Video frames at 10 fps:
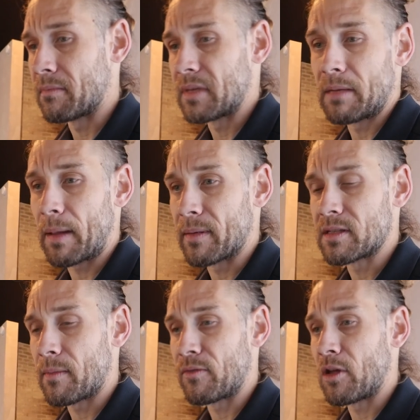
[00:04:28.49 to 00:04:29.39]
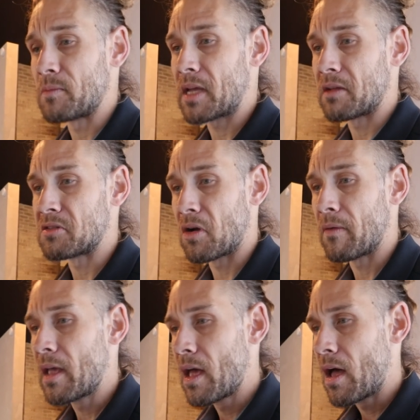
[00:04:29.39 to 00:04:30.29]
It didn't make my stomach feel upset, so
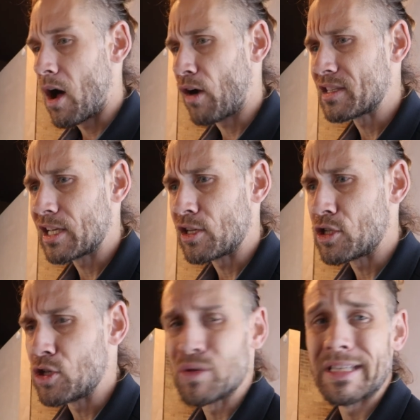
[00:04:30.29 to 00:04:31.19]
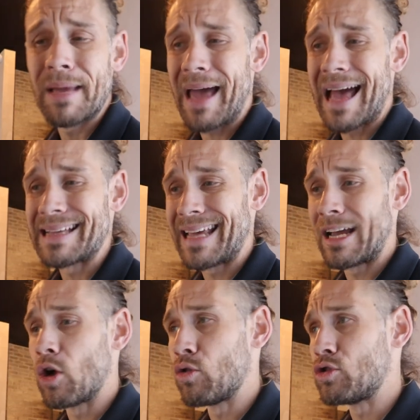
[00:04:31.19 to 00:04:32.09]
I'll continue to use them as a
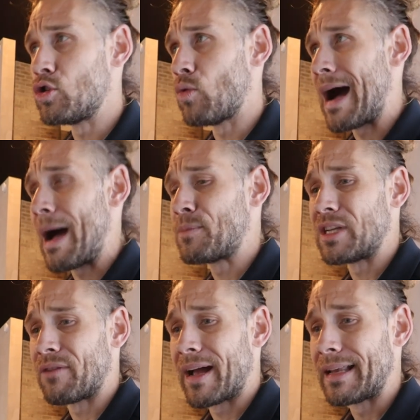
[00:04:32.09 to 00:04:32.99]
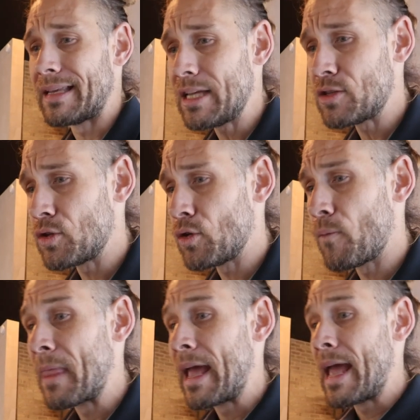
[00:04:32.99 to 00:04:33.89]
go-to option if I need to.